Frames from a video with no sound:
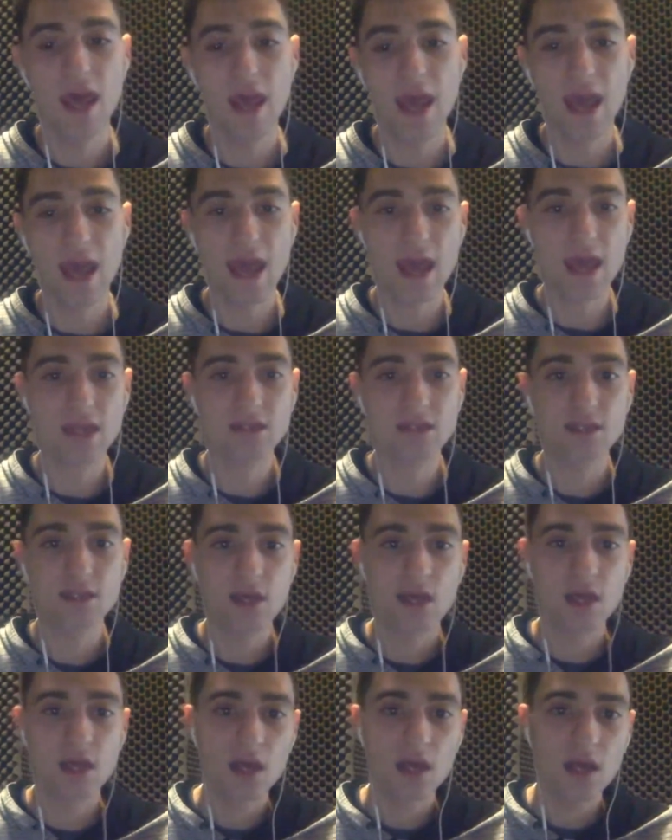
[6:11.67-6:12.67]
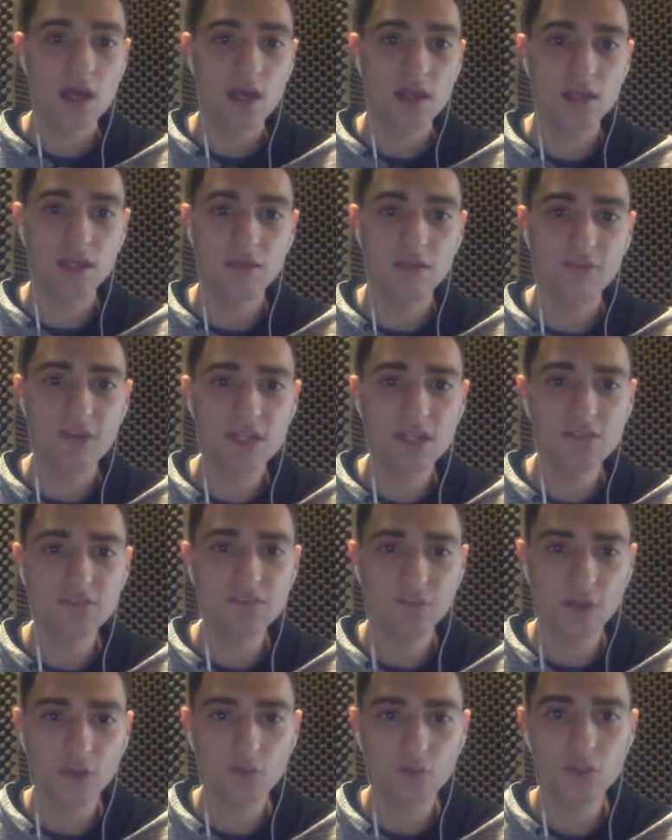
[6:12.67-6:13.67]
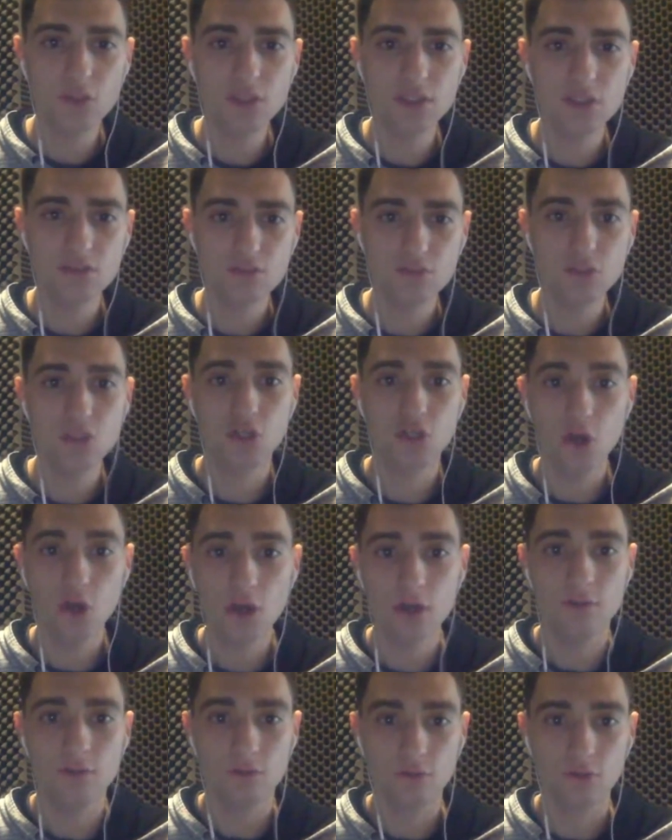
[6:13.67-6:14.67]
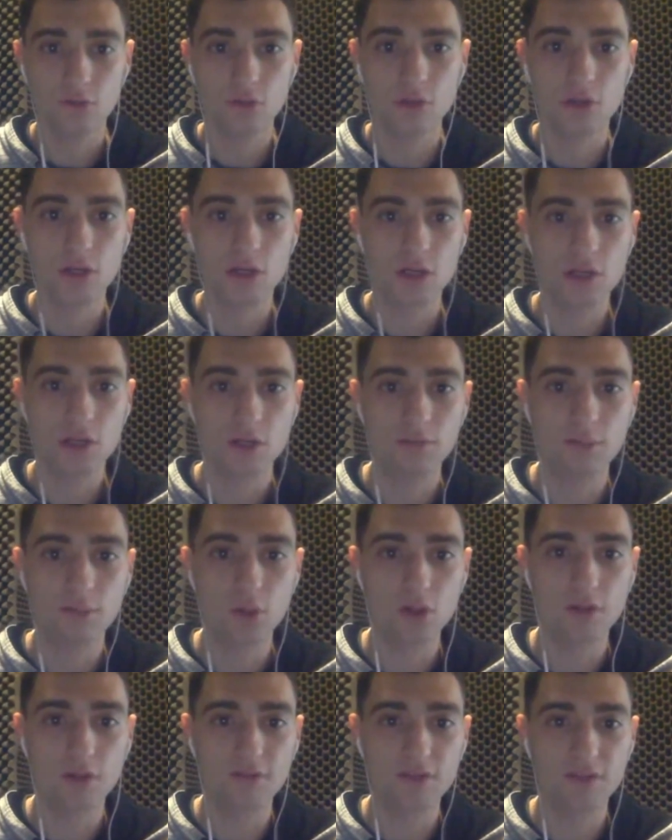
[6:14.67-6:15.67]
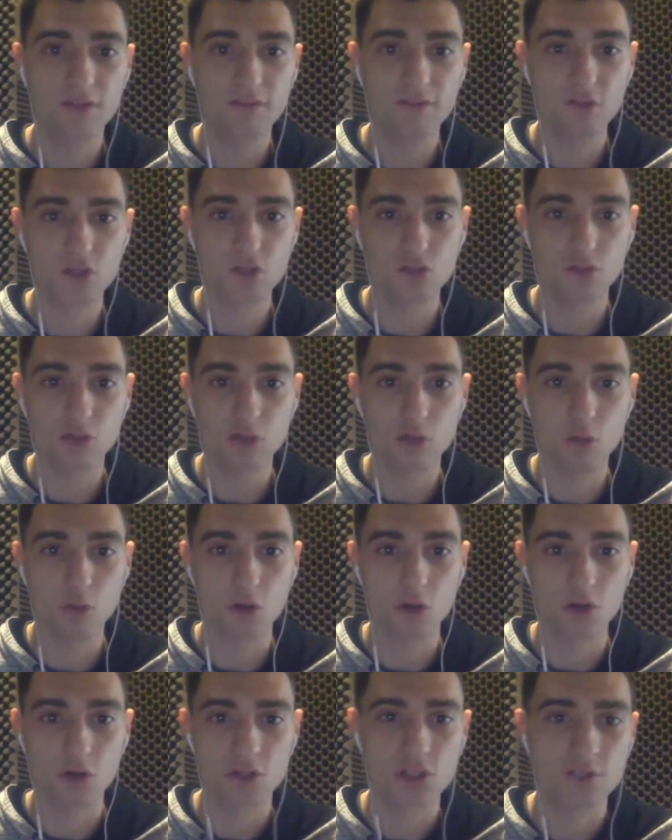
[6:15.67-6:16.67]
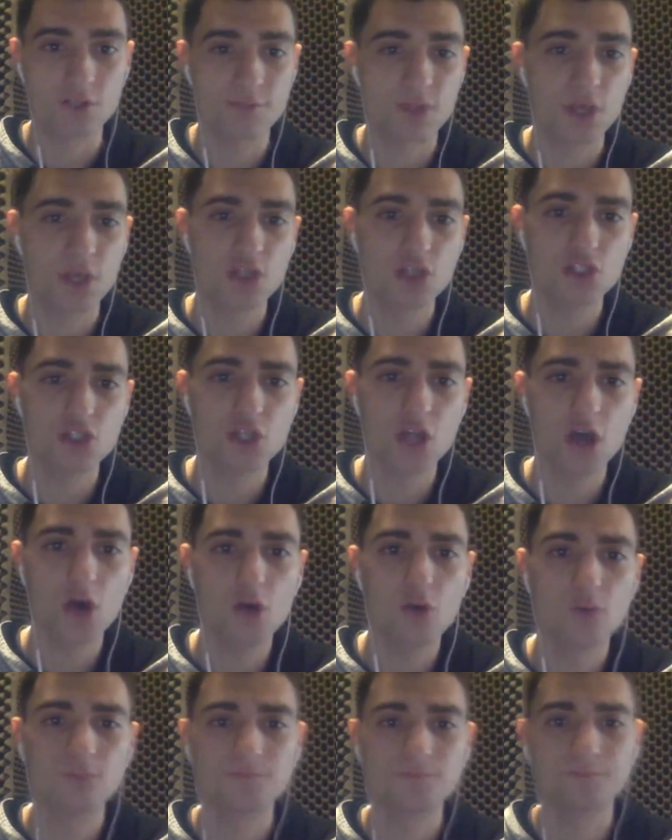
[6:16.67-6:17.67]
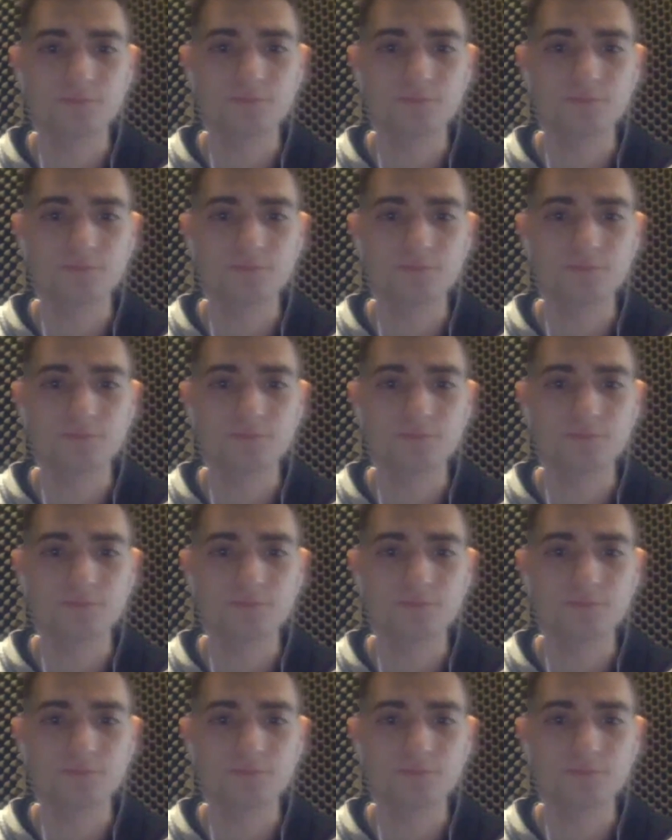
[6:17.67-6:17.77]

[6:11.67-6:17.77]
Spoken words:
And the defensive front was good through the bulk of the first three quarters. So